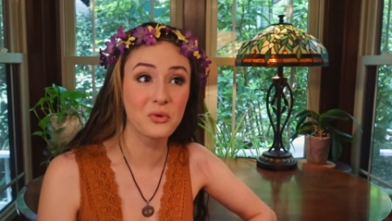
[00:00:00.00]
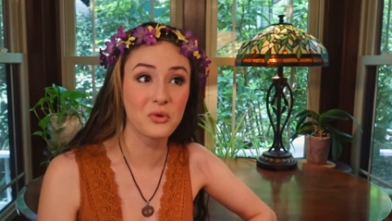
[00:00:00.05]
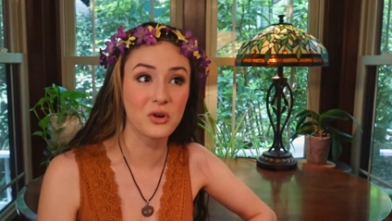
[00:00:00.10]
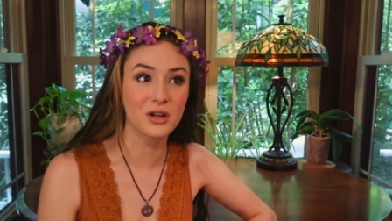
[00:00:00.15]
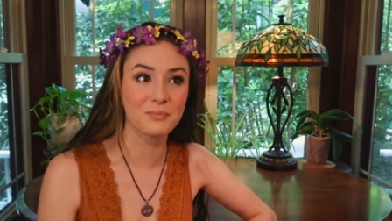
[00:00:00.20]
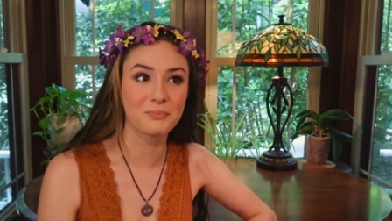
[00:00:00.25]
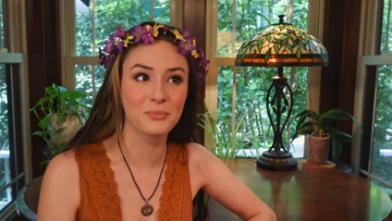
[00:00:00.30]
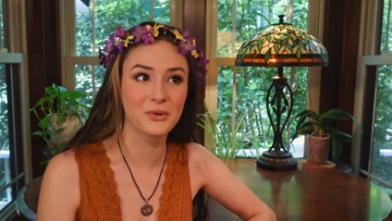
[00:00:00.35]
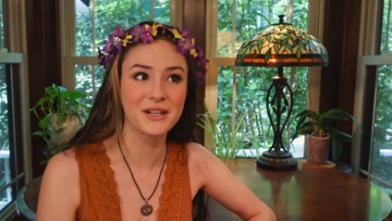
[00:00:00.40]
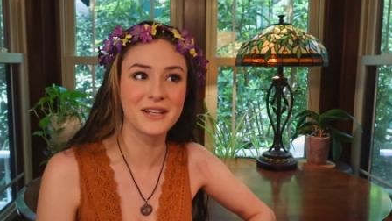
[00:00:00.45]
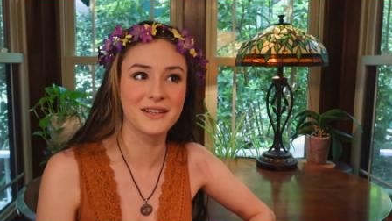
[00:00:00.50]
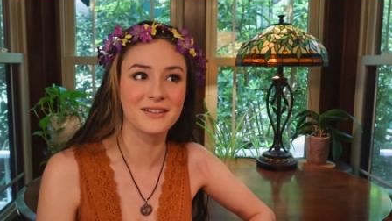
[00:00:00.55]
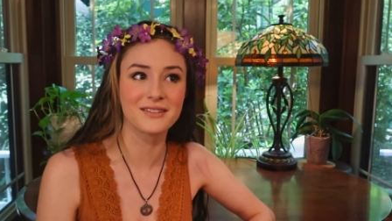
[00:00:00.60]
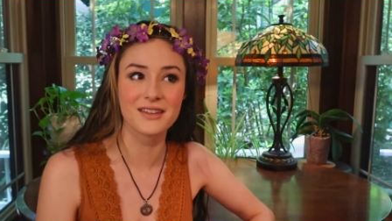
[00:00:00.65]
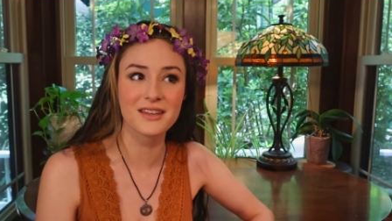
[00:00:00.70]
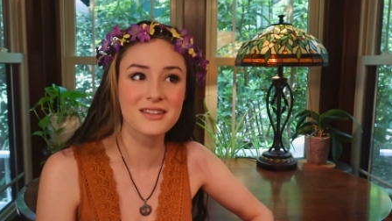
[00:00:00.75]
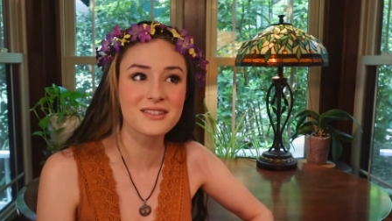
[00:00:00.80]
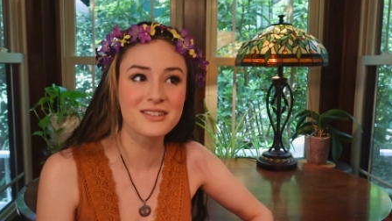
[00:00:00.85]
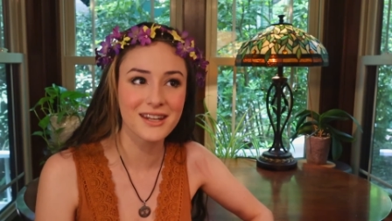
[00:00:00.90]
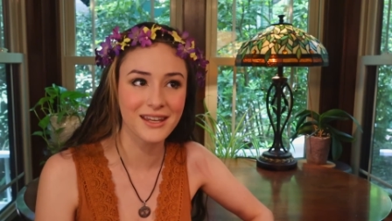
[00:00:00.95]
or
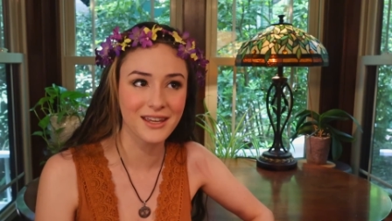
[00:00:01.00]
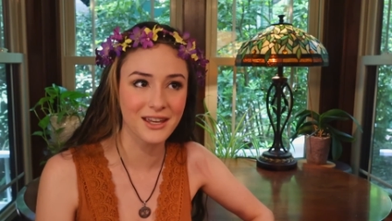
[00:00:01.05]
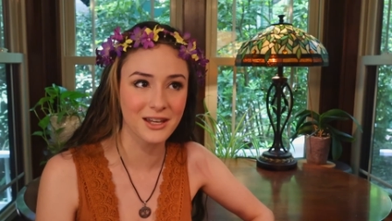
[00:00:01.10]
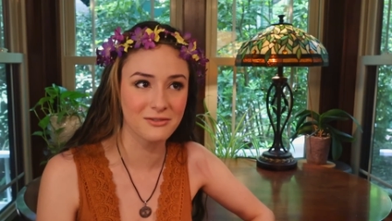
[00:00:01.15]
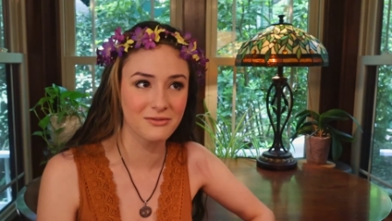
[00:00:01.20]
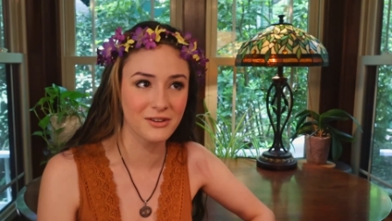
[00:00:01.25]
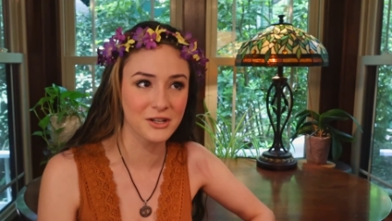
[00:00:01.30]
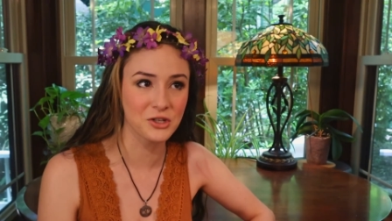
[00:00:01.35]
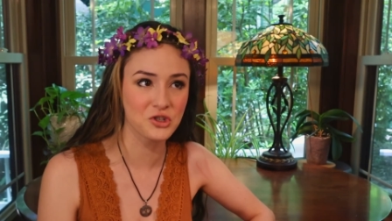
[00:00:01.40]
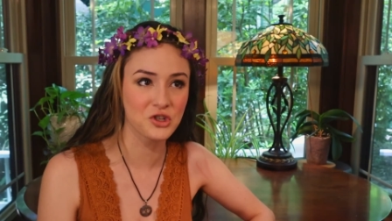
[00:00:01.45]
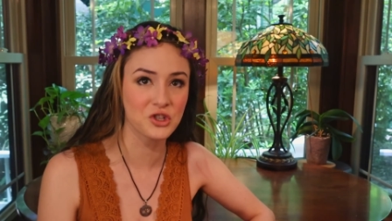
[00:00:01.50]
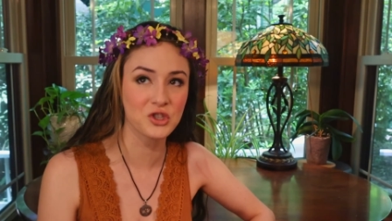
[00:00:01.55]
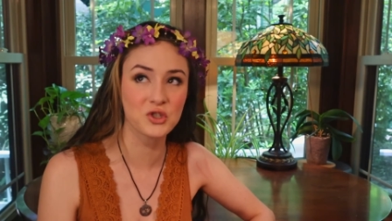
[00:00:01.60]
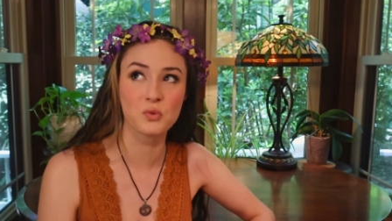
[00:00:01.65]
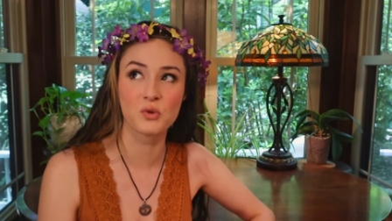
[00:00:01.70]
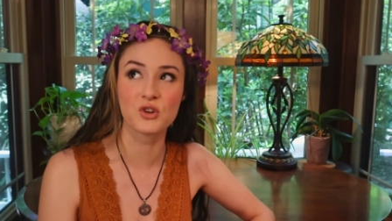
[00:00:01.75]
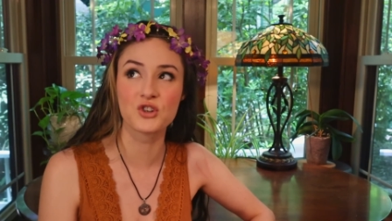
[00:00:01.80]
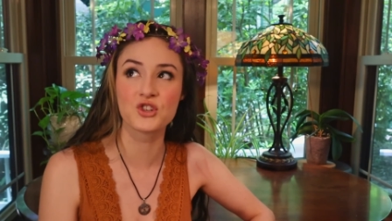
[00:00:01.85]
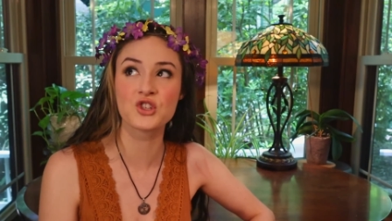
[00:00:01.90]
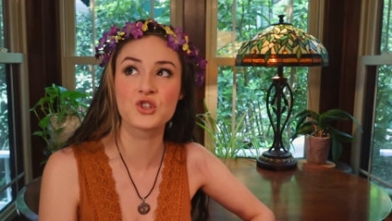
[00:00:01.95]
pre-existing
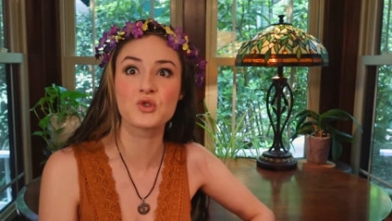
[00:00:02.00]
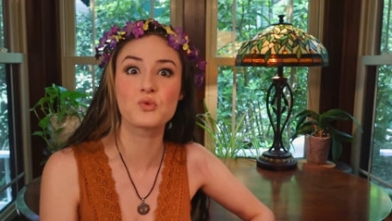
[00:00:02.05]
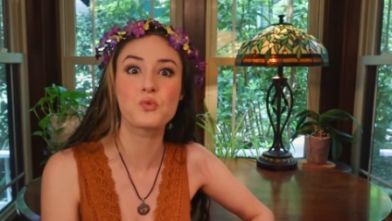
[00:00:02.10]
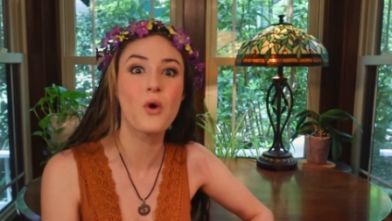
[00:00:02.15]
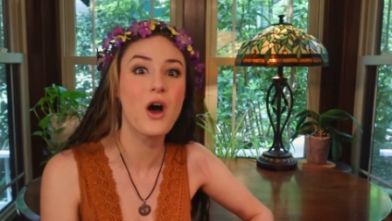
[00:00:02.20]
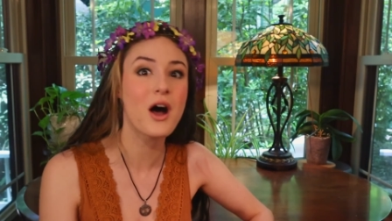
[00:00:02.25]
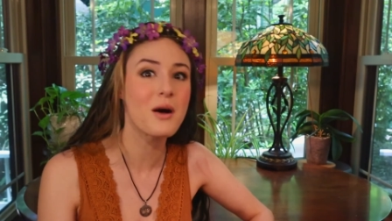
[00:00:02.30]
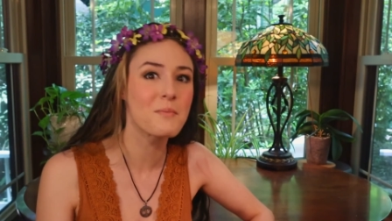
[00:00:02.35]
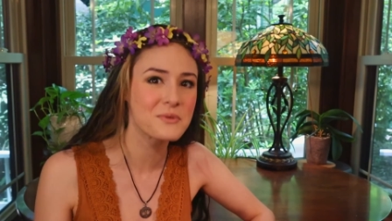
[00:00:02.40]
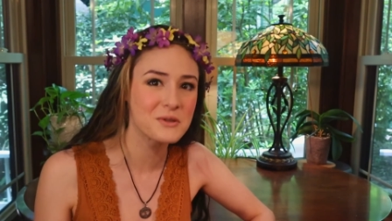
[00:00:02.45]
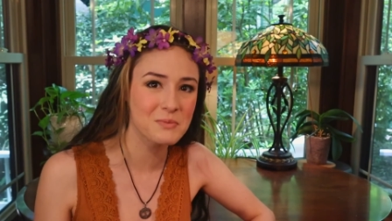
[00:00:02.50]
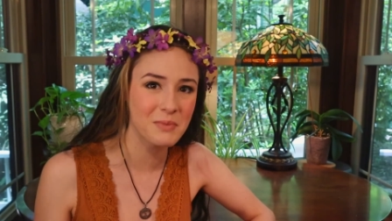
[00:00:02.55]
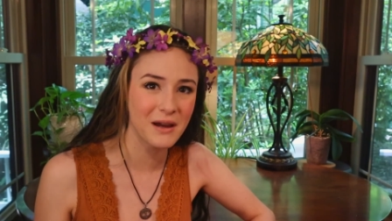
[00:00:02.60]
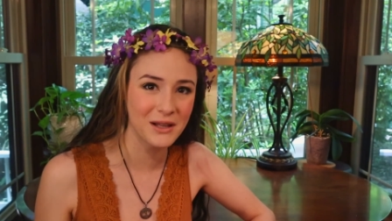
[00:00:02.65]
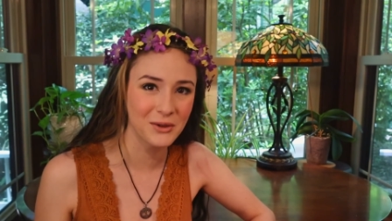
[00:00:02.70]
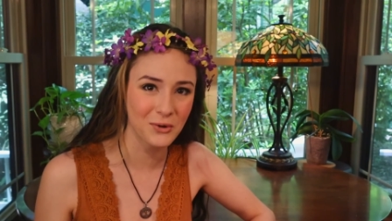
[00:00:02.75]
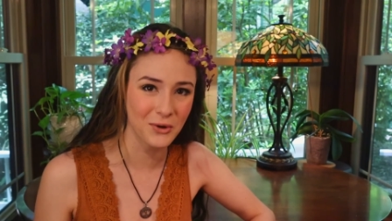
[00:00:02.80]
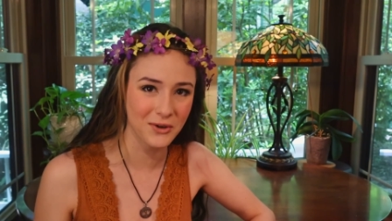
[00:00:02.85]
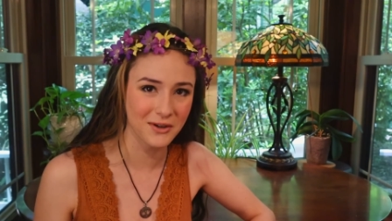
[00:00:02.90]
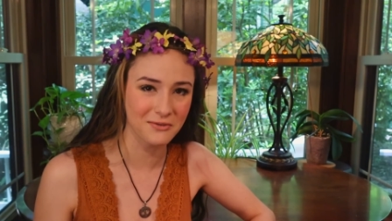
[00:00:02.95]
conventions were swamped
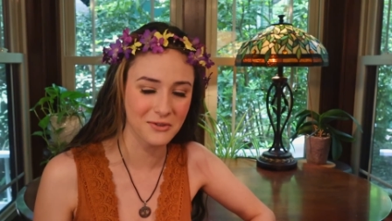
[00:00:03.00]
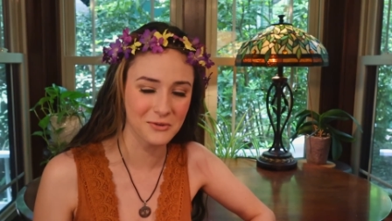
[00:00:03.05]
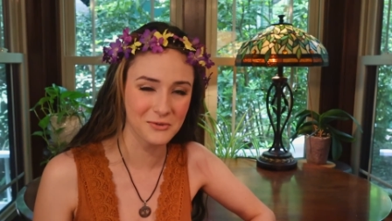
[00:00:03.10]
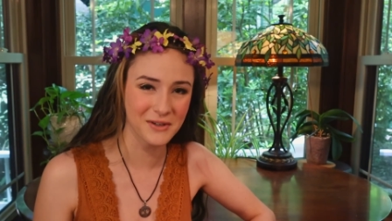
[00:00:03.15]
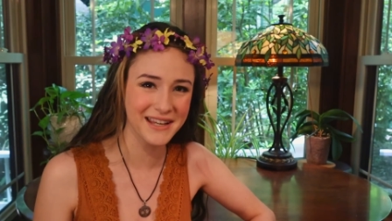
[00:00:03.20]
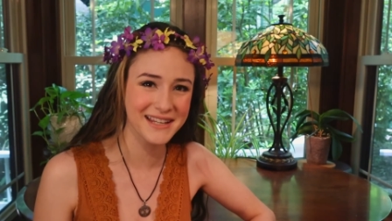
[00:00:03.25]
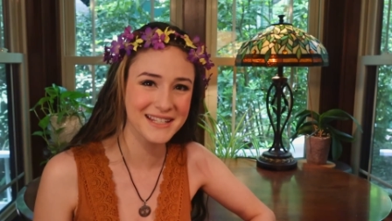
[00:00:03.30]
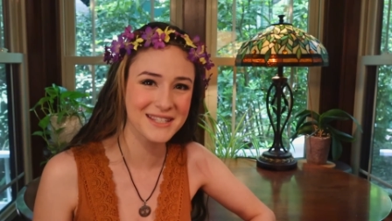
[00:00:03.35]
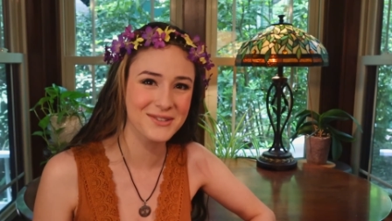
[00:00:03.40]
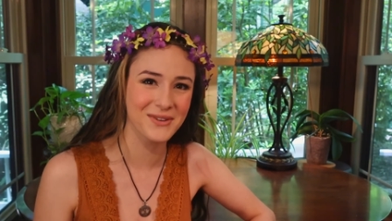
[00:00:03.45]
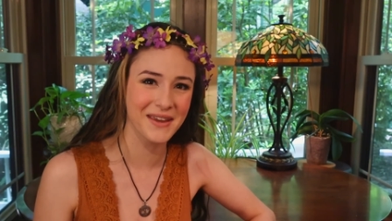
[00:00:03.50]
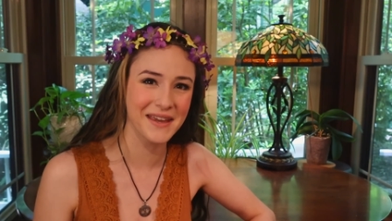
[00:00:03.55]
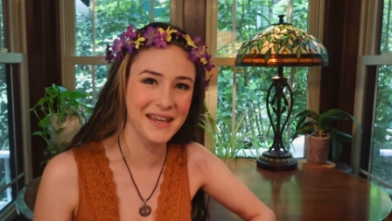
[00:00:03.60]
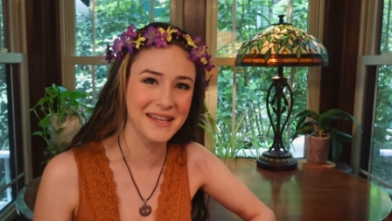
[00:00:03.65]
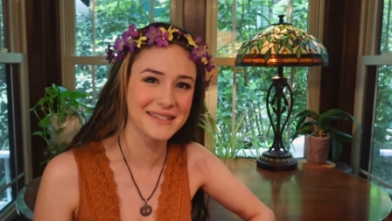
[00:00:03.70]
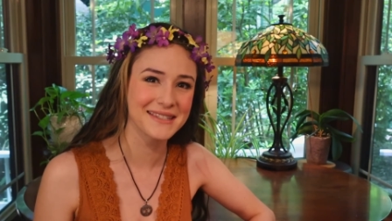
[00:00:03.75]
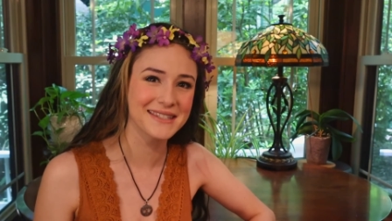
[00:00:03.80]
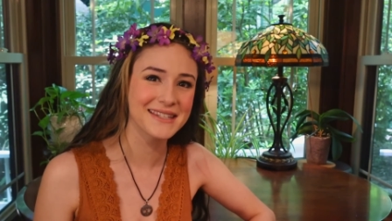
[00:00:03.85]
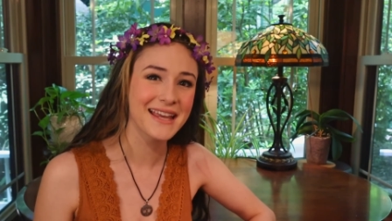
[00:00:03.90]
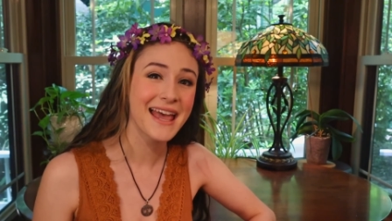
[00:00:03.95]
by Lord of the Rings
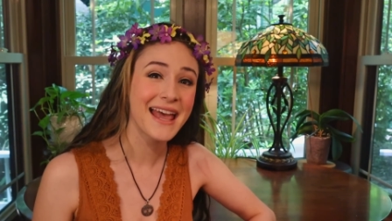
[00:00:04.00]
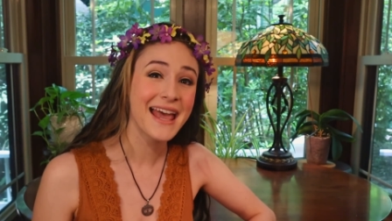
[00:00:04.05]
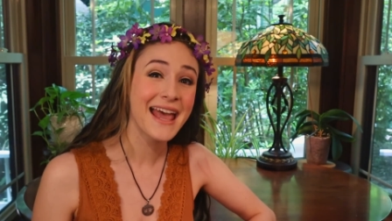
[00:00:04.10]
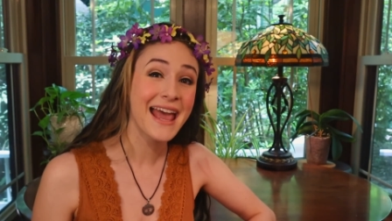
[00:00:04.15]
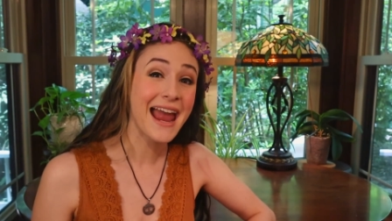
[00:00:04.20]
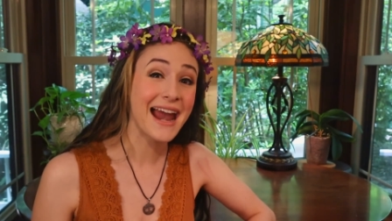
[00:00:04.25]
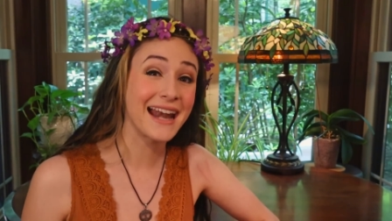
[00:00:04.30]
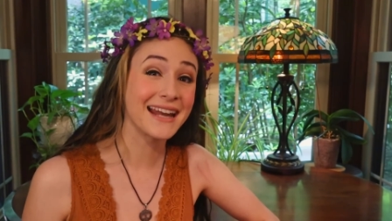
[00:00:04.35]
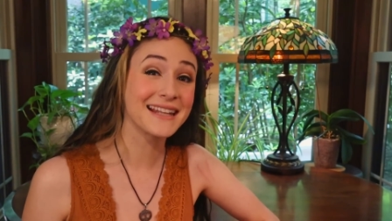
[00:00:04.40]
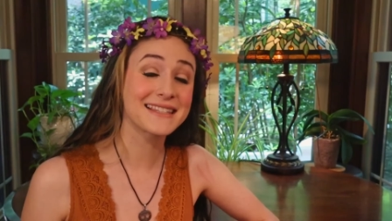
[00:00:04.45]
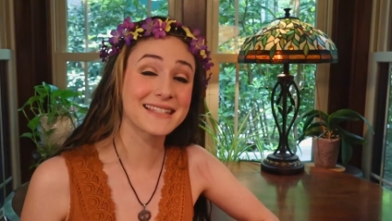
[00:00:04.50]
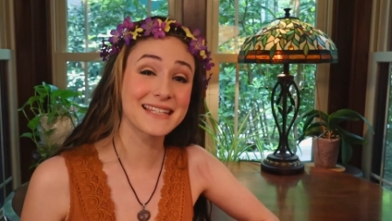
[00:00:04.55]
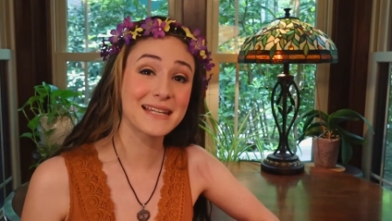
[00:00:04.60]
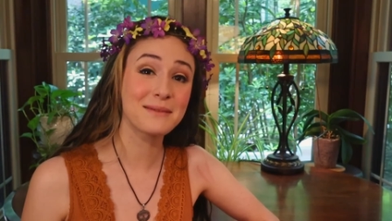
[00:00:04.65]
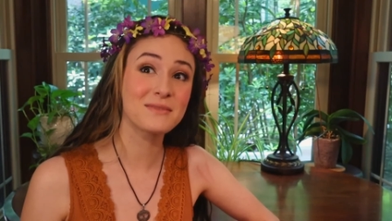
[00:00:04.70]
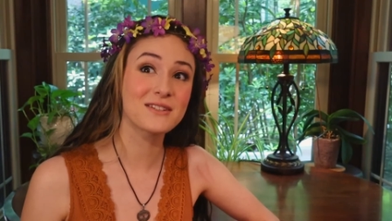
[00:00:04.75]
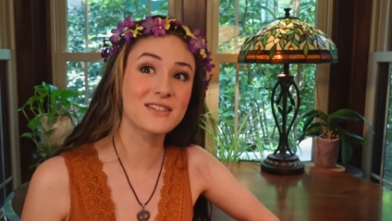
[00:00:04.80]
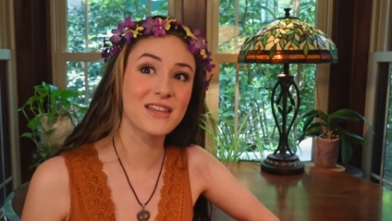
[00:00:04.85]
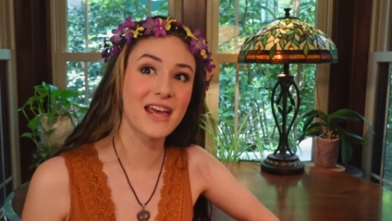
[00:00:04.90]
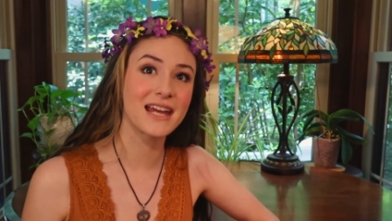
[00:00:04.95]
fans, and it
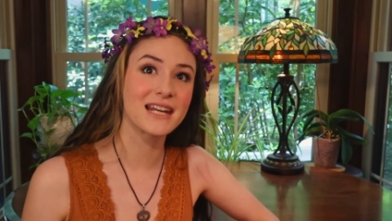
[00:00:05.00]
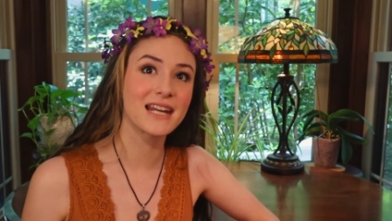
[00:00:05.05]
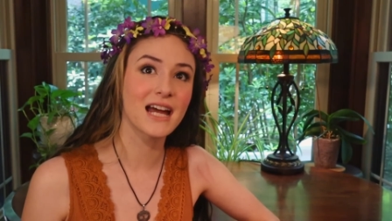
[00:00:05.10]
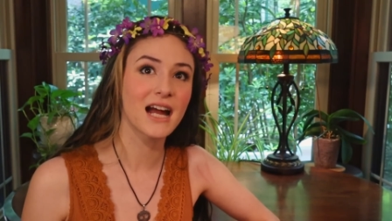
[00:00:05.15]
seemed that